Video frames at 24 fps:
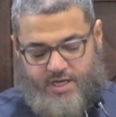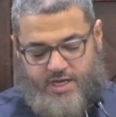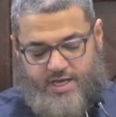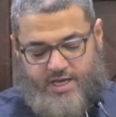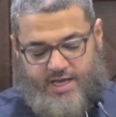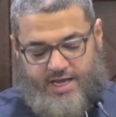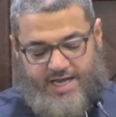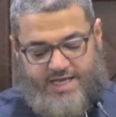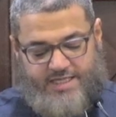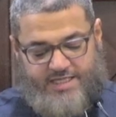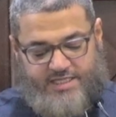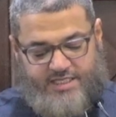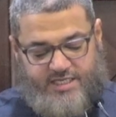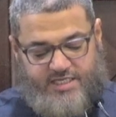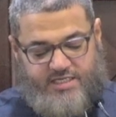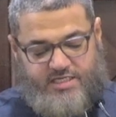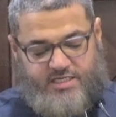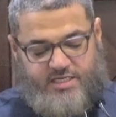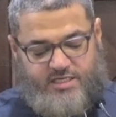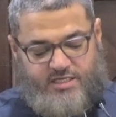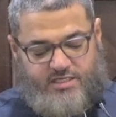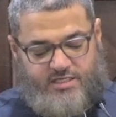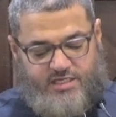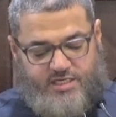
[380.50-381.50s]
I
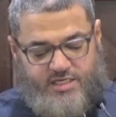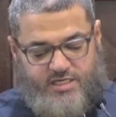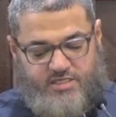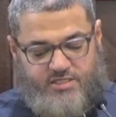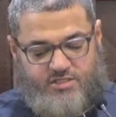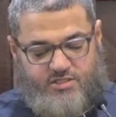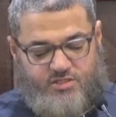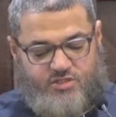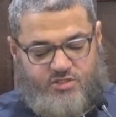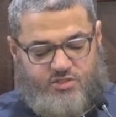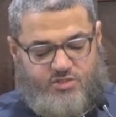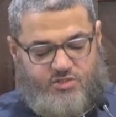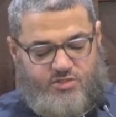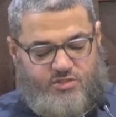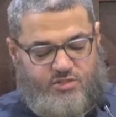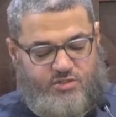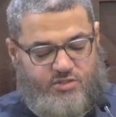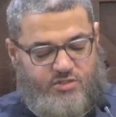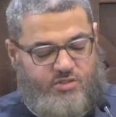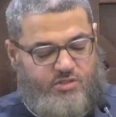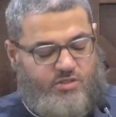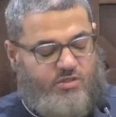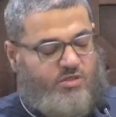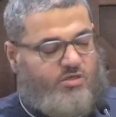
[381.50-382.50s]
think it is
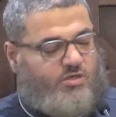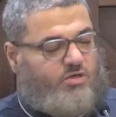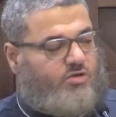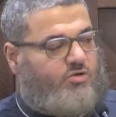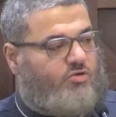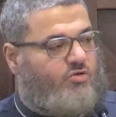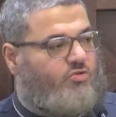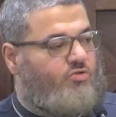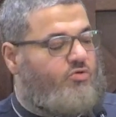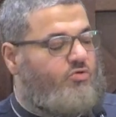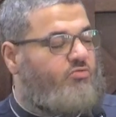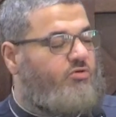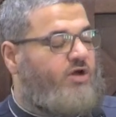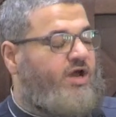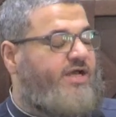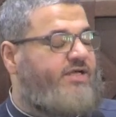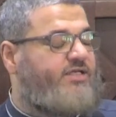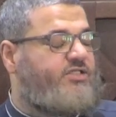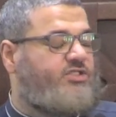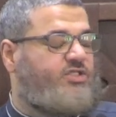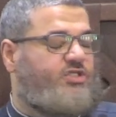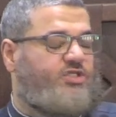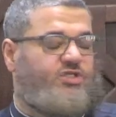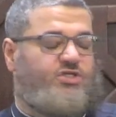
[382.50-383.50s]
the
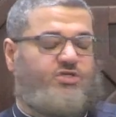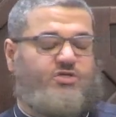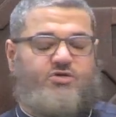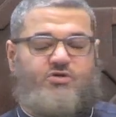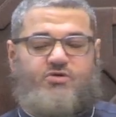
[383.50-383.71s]
right